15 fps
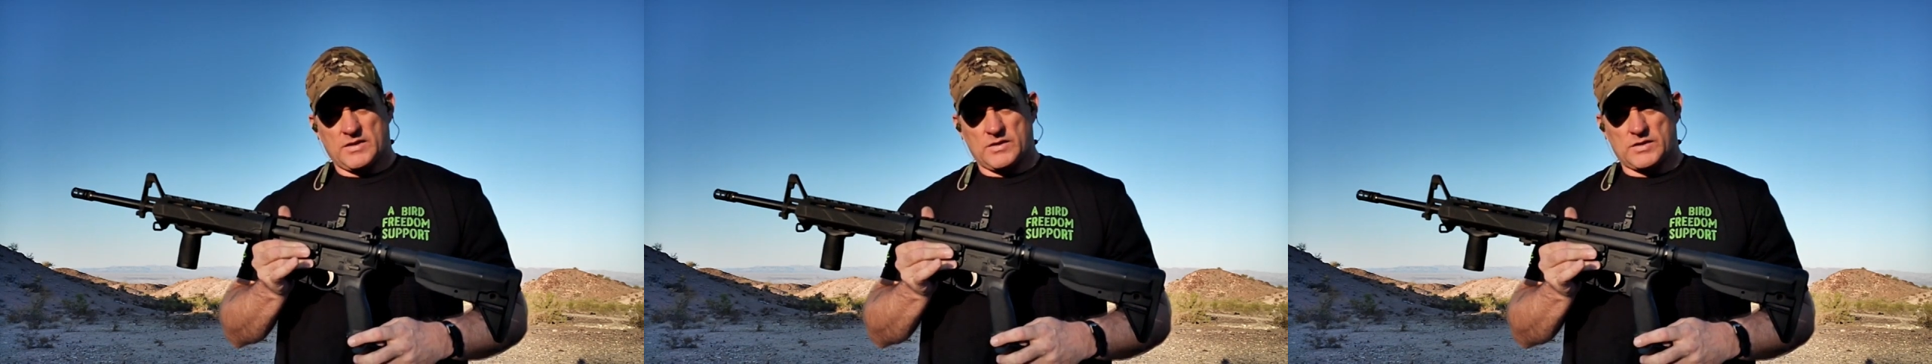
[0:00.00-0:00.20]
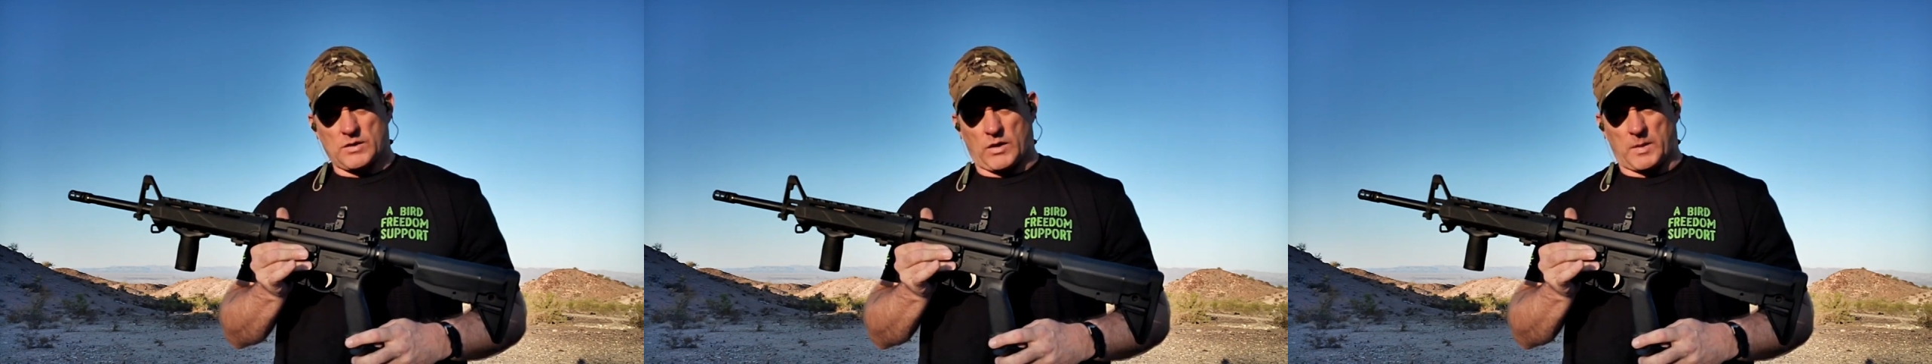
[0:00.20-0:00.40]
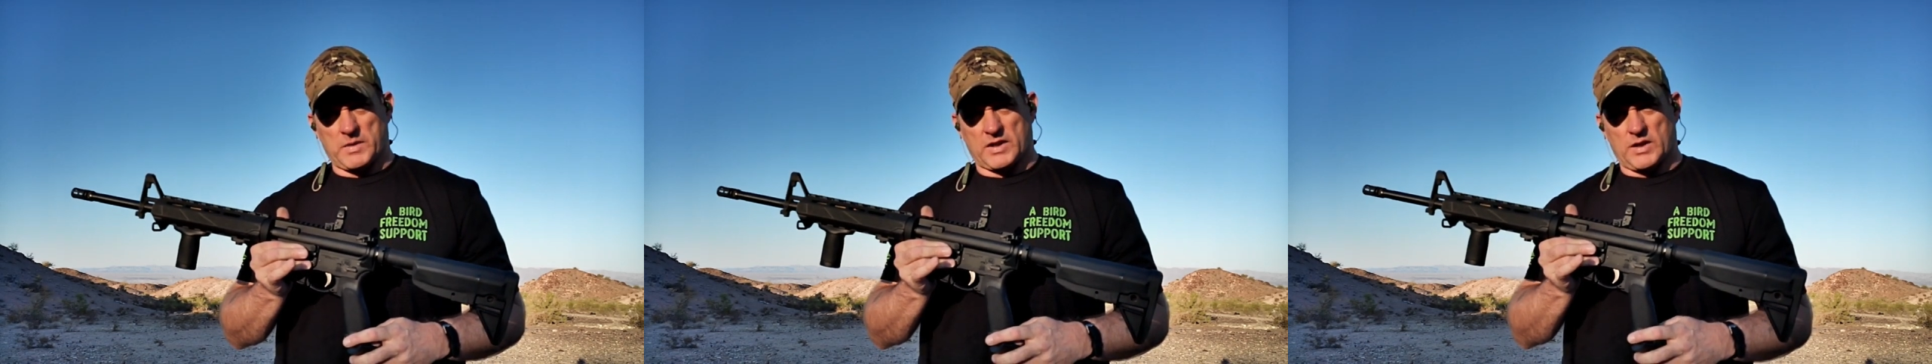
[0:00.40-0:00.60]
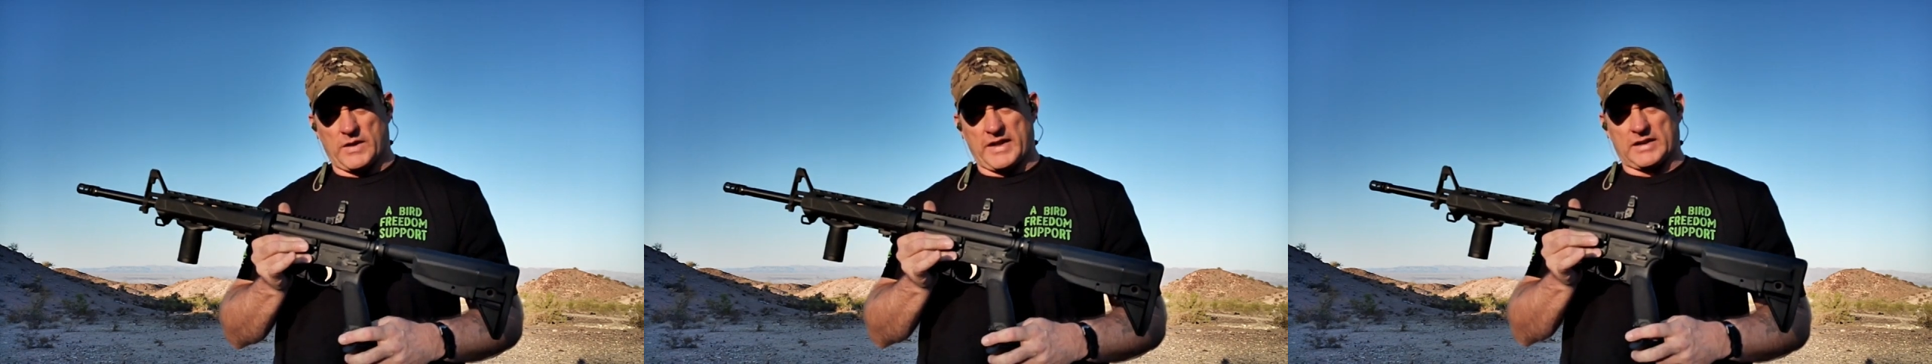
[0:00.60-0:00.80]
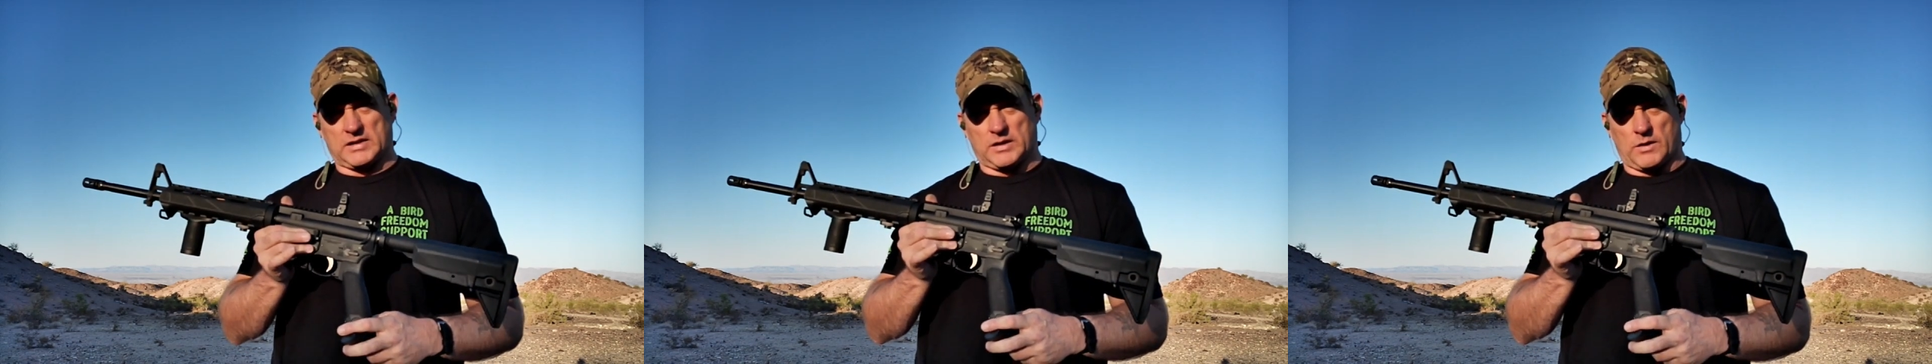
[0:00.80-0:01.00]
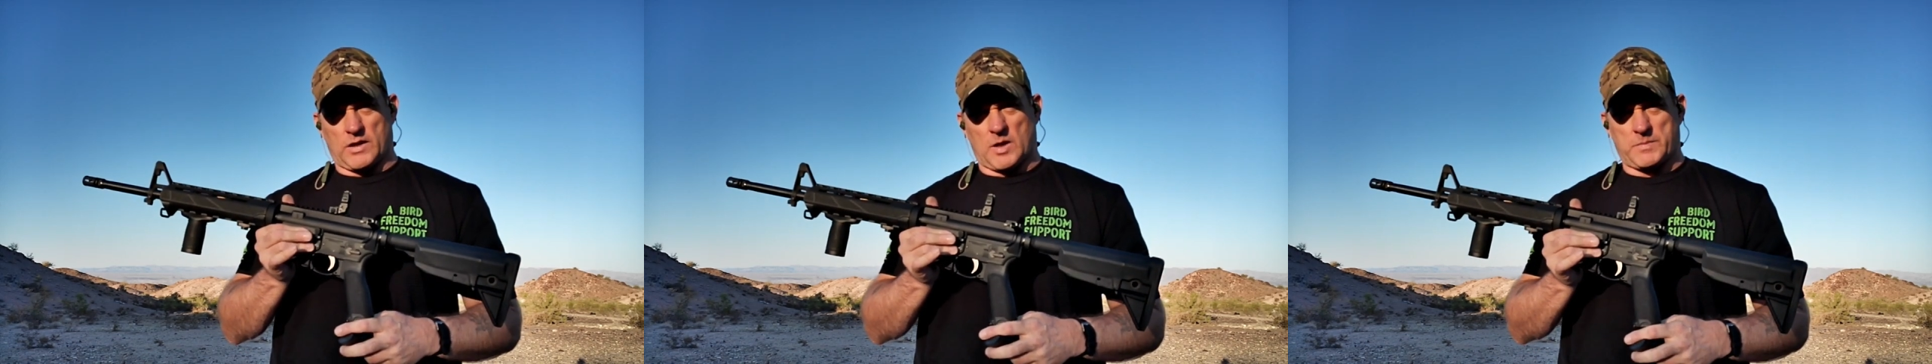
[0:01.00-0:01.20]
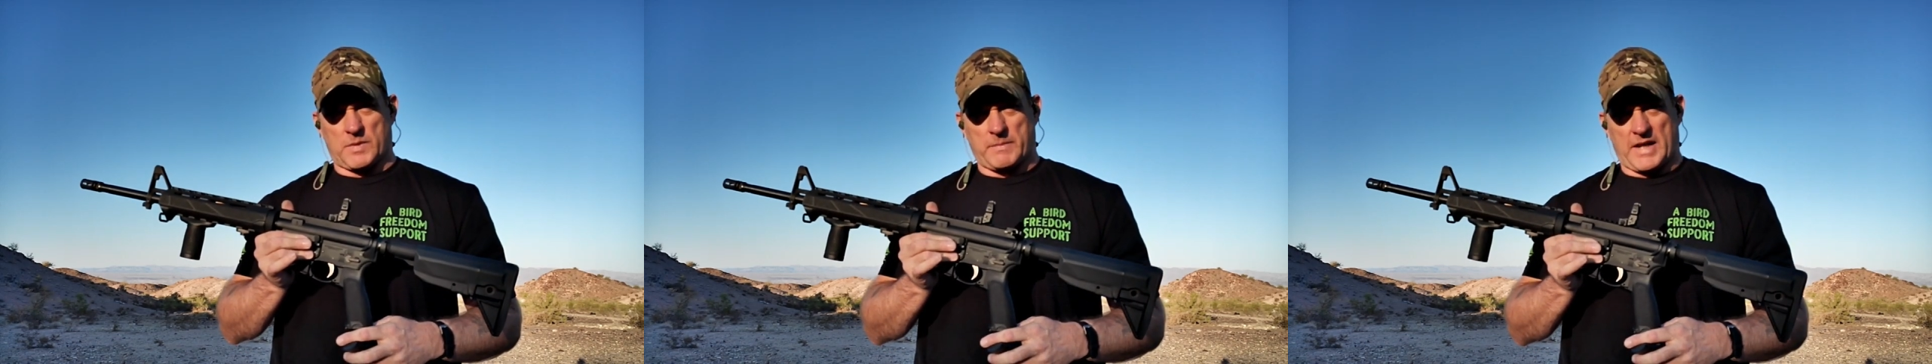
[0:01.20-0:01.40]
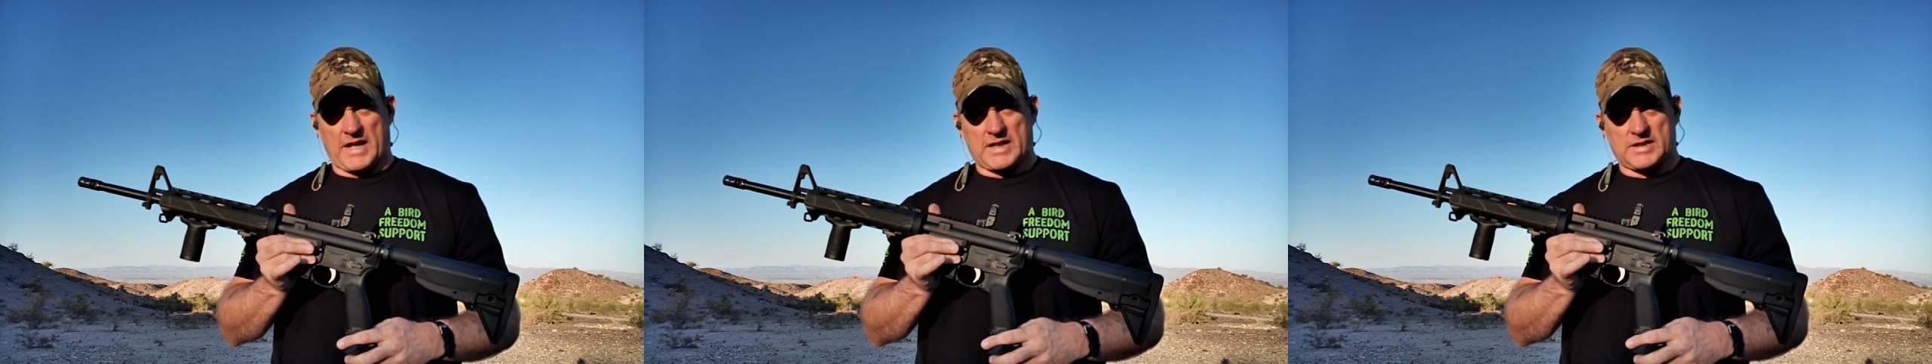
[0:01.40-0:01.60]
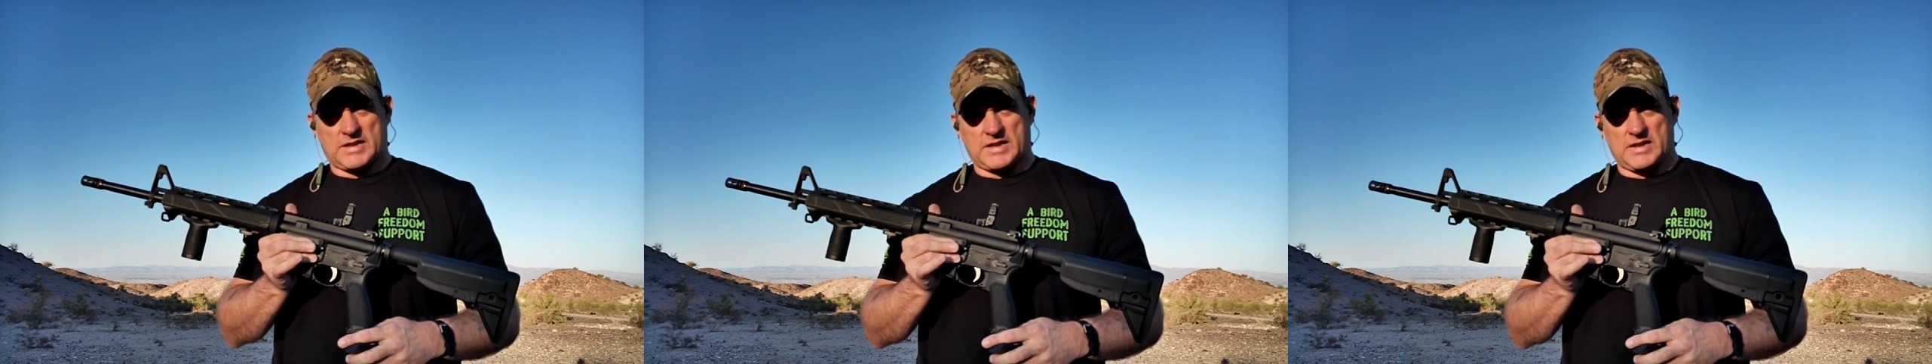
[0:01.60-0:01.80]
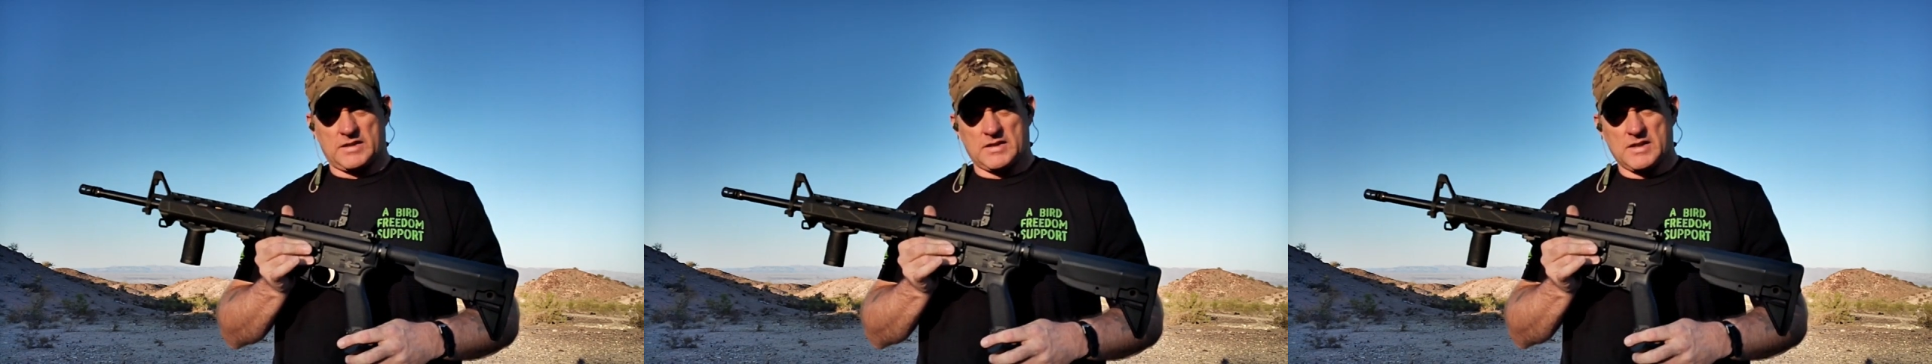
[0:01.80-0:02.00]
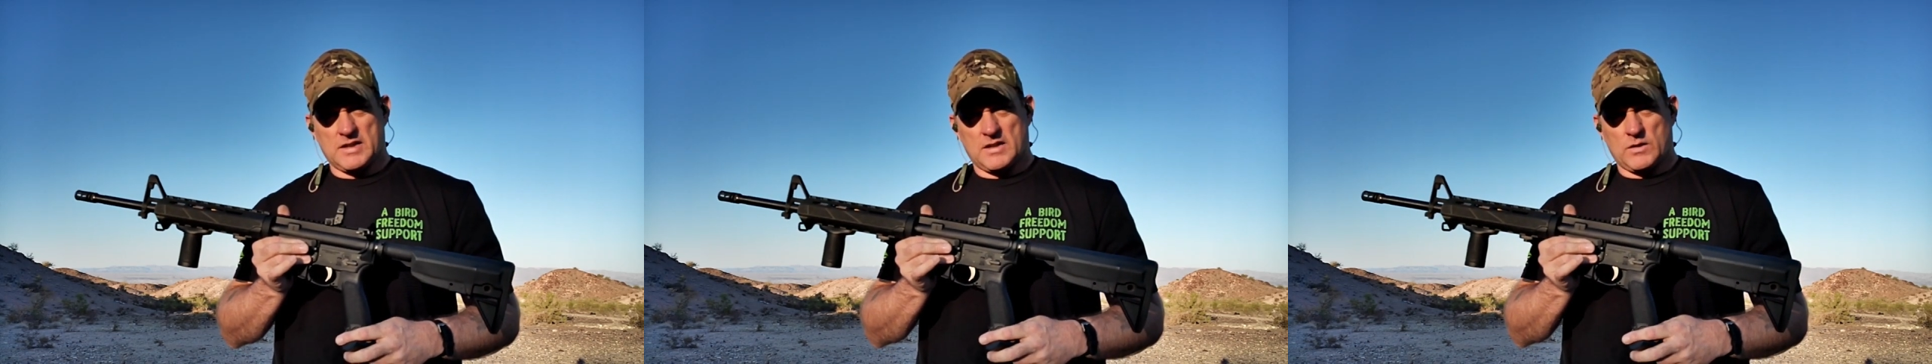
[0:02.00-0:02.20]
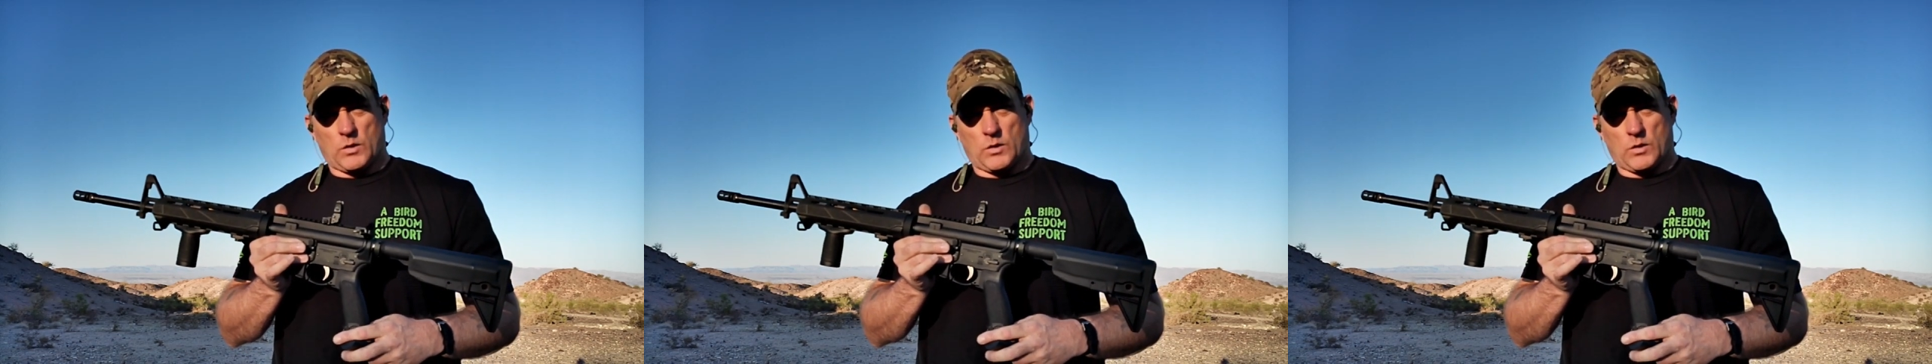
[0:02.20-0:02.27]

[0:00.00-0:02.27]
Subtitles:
So I'm going to go ahead and load up a magazine